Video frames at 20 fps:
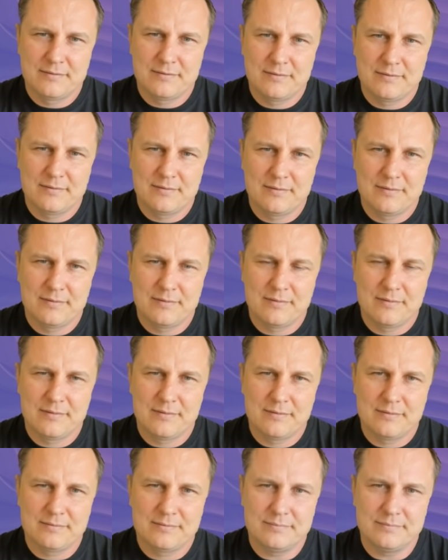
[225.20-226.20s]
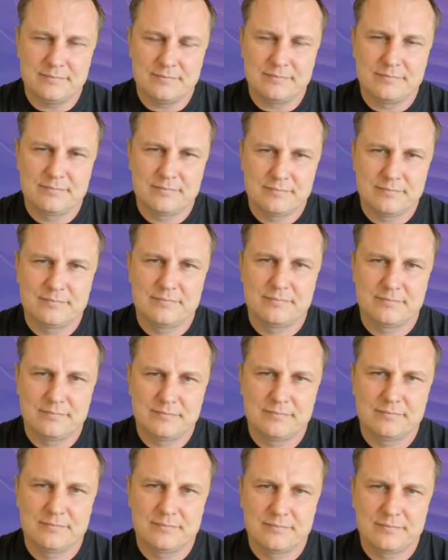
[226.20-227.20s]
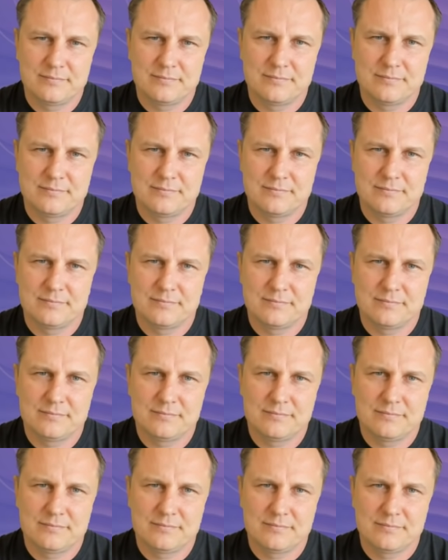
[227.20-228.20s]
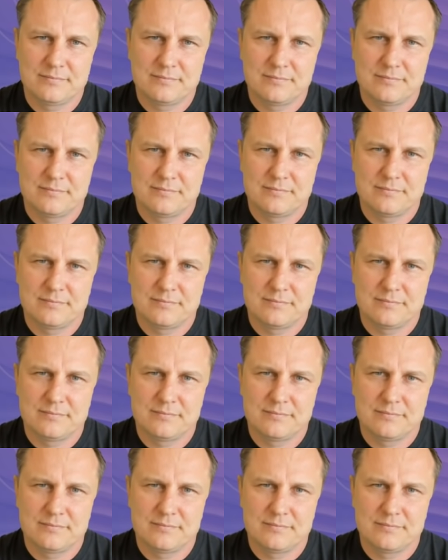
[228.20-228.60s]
(not speaking)